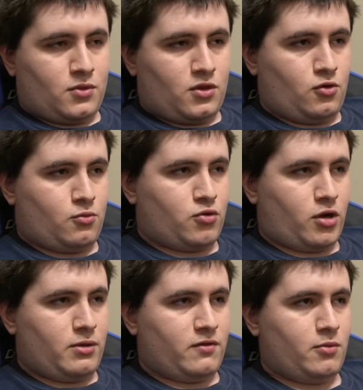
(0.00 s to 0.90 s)
You're
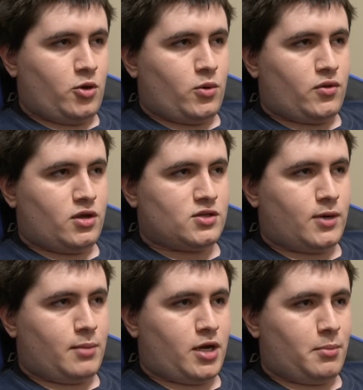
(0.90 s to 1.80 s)
probably familiar with it. It's
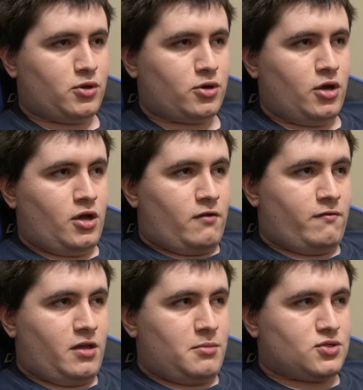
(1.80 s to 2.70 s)
quite popular.
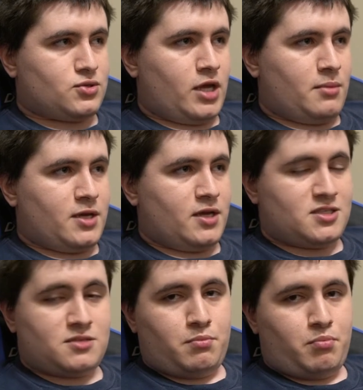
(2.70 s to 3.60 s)
Vim is great because
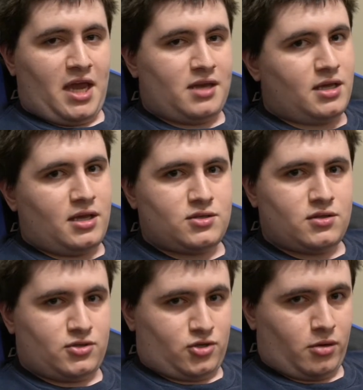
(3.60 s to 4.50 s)
it's baked into
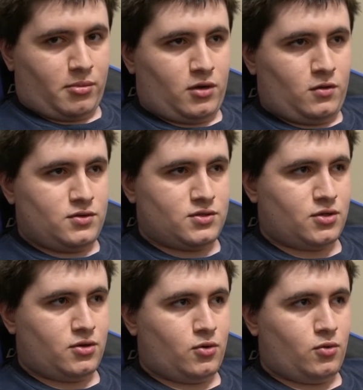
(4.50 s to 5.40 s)
the terminal,
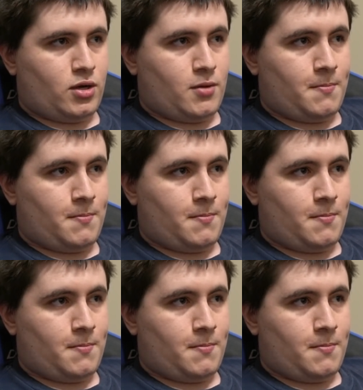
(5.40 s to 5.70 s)
so